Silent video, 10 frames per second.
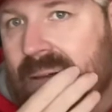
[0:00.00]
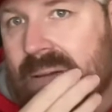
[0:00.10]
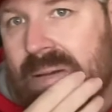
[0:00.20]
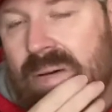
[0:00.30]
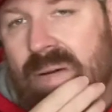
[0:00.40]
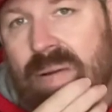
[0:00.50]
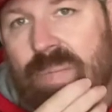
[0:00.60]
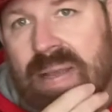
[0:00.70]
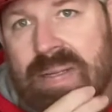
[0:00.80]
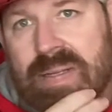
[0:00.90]
You know what I
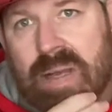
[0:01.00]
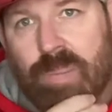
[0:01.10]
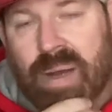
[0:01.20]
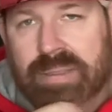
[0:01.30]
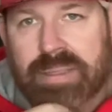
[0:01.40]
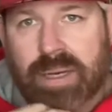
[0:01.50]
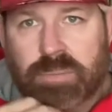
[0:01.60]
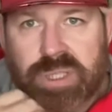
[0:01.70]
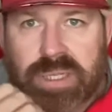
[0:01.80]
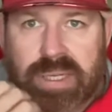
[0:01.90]
mean? About dumb
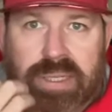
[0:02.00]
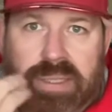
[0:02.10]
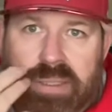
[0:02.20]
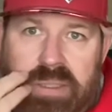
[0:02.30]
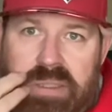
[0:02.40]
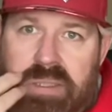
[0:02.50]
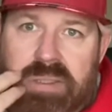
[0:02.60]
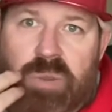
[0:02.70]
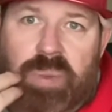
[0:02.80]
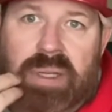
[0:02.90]
shit. Just
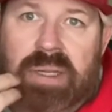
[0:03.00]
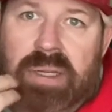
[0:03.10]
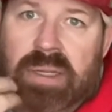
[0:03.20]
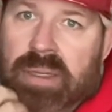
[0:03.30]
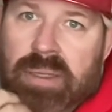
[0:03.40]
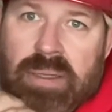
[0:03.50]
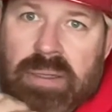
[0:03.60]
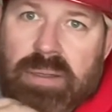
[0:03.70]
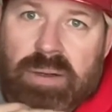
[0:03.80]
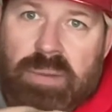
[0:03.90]
stupid.
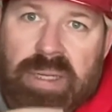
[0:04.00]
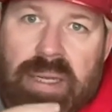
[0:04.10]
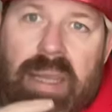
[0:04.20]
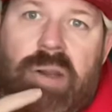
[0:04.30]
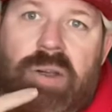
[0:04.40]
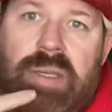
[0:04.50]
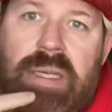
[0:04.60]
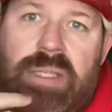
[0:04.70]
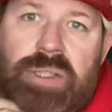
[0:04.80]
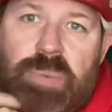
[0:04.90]
You know what I mean? Hey, are your
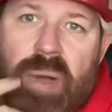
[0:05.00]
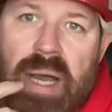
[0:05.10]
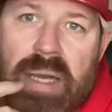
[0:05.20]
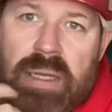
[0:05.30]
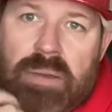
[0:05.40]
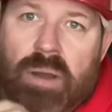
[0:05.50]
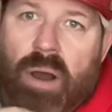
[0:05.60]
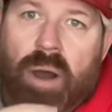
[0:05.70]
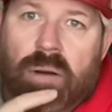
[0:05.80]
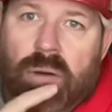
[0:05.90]
keys in your pocket?
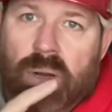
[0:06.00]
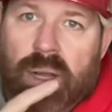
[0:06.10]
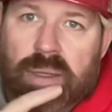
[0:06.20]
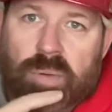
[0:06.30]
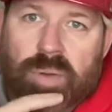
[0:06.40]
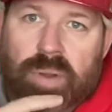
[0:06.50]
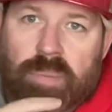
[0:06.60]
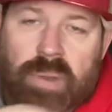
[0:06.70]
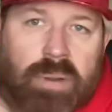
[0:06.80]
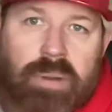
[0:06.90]
No, I don't know what I did with
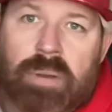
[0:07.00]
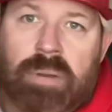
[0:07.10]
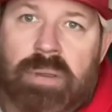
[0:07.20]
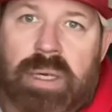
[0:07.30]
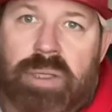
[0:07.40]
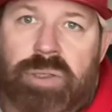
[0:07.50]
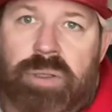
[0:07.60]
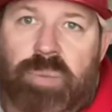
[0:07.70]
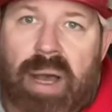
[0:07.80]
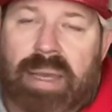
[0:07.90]
them. Keys are in
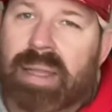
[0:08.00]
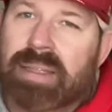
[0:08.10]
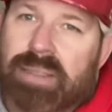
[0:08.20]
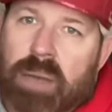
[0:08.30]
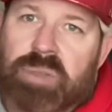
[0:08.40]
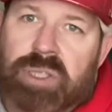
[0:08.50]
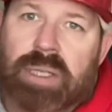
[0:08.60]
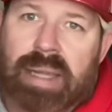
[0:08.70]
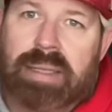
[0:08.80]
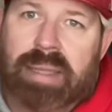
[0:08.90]
your pocket. Like dumb
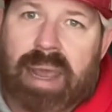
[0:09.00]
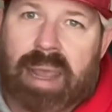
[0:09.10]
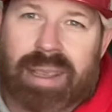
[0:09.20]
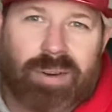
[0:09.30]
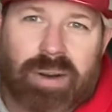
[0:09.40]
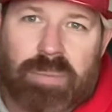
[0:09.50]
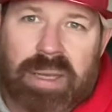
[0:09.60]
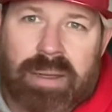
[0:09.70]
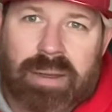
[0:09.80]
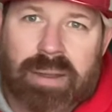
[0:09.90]
shit like that. You know what I
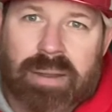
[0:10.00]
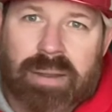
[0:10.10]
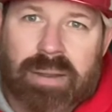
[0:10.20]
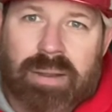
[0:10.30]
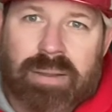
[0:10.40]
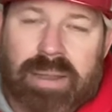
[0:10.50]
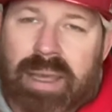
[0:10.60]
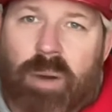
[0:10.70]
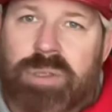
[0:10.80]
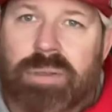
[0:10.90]
mean? The
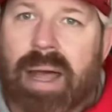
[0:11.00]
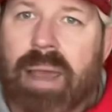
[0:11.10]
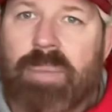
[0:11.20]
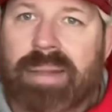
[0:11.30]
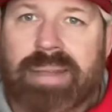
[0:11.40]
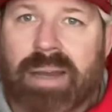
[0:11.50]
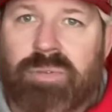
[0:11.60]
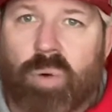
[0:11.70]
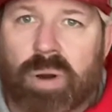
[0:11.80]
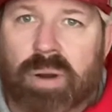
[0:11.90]
hell would you lie about that
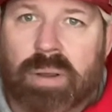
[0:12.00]
for?